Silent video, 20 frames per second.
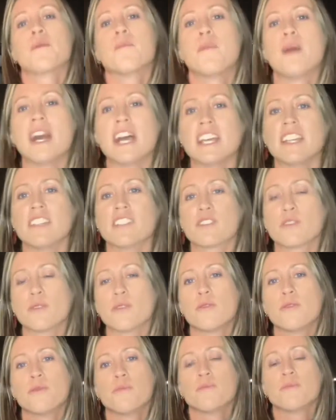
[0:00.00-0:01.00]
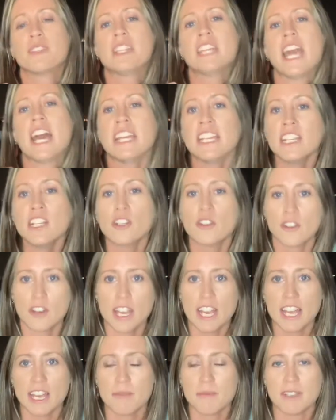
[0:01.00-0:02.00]
But so the
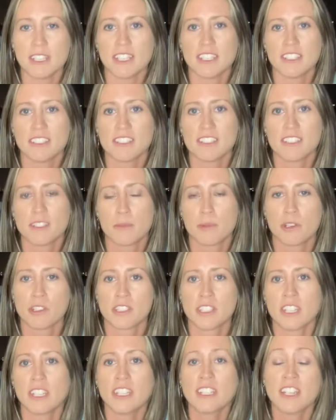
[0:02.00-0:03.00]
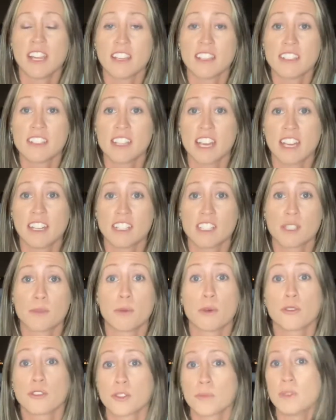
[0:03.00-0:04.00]
Enneagram is a personality test that is
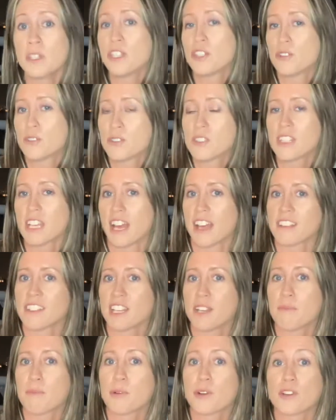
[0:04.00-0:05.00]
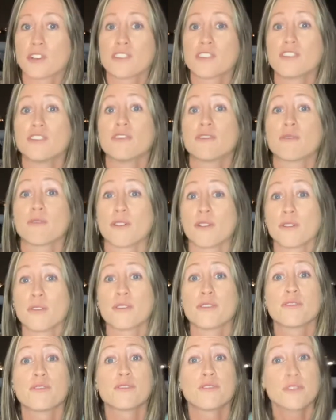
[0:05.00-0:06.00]
supposed to be used as a personal
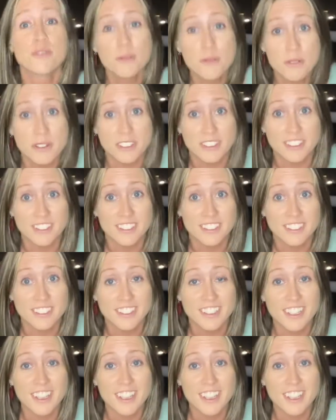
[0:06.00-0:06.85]
growth tool.